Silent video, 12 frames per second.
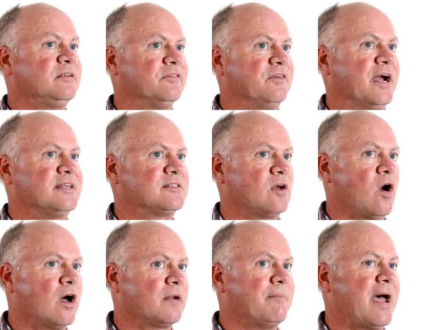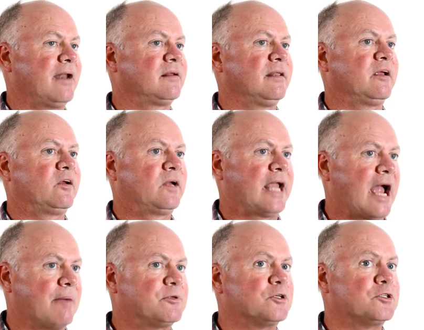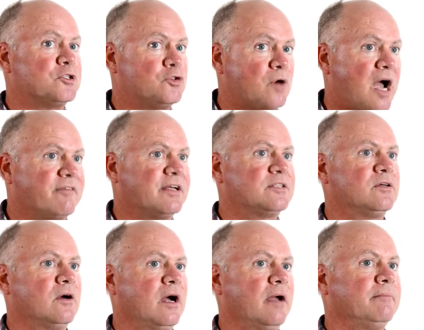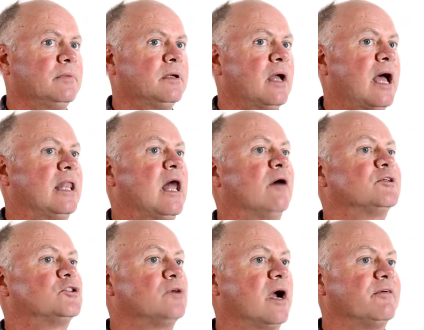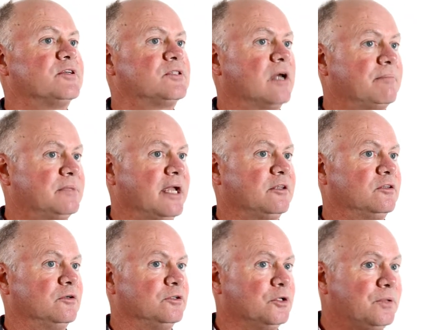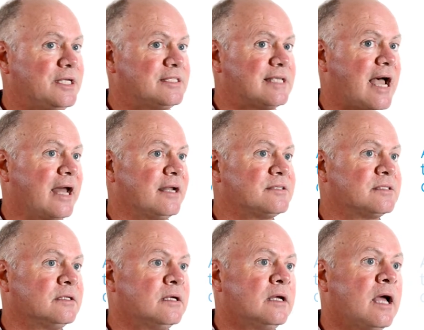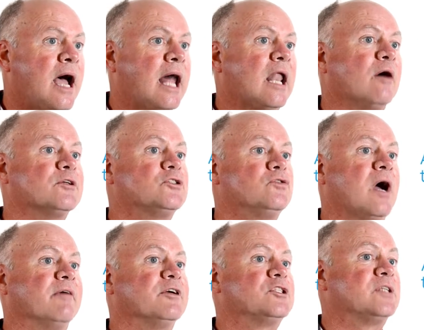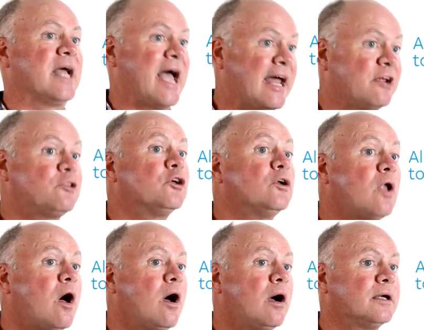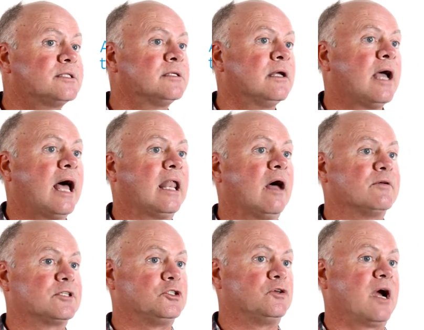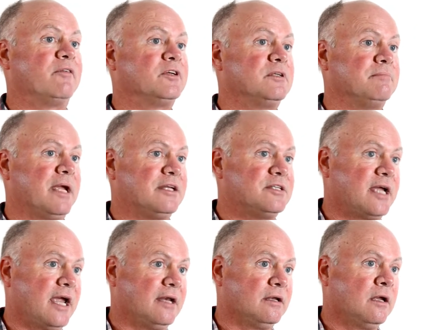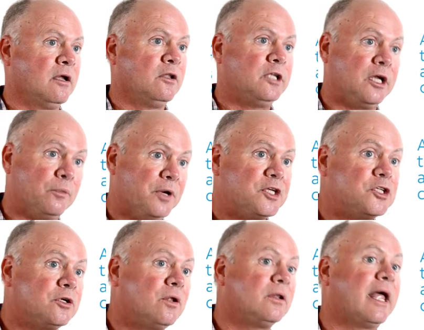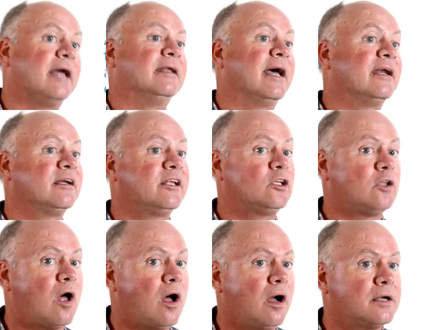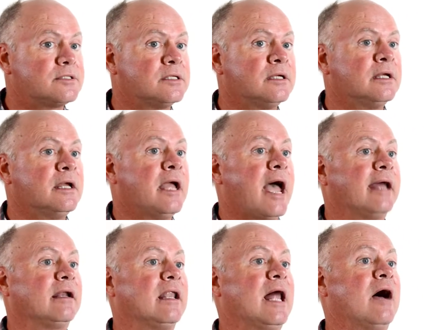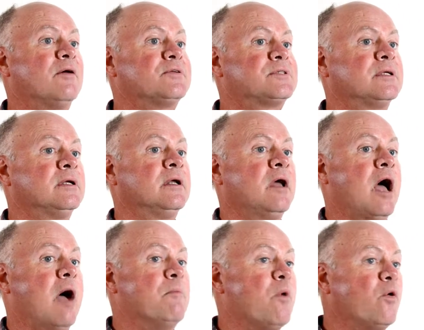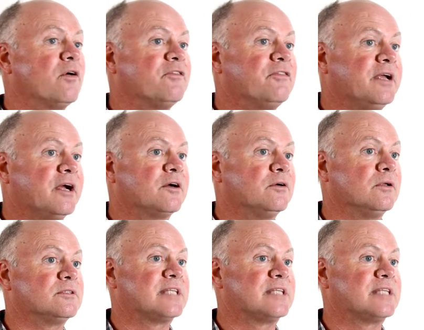device automatically captures driving time, allows drivers to update their duty status, allows drivers to edit their logs, allows a driver to maintain the original and edited logs, and allows a motor vehicle's